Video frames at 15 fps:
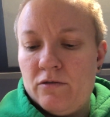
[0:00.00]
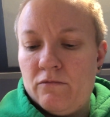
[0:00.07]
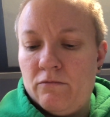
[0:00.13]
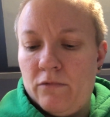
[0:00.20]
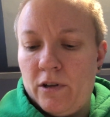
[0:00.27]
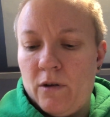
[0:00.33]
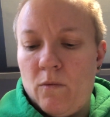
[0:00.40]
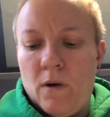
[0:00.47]

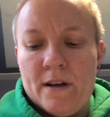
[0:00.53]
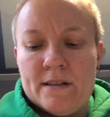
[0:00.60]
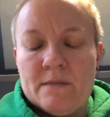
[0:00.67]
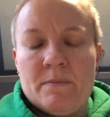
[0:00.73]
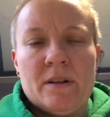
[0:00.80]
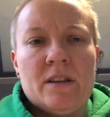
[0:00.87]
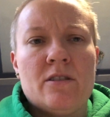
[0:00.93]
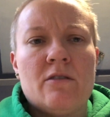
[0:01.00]
what it was,
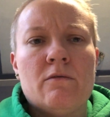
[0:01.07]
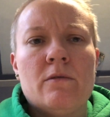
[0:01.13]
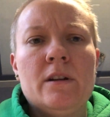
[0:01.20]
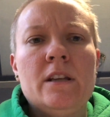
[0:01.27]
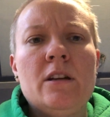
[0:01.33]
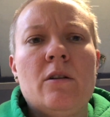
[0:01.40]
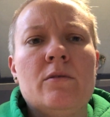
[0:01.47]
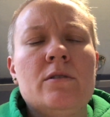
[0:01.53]
but there
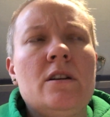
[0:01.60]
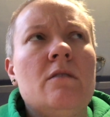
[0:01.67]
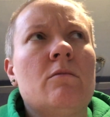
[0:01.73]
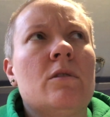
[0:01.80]
really only